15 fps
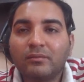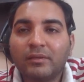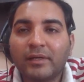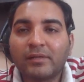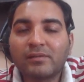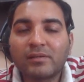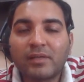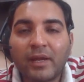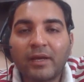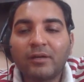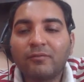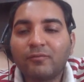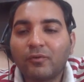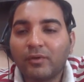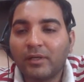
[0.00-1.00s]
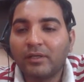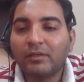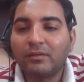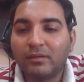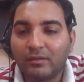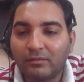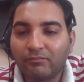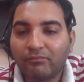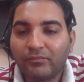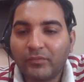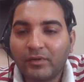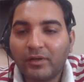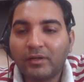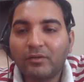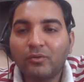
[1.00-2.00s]
get scared for anything
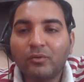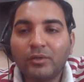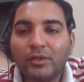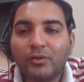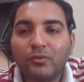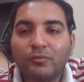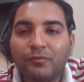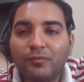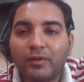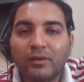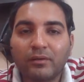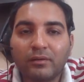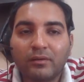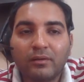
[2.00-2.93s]
right no need to fear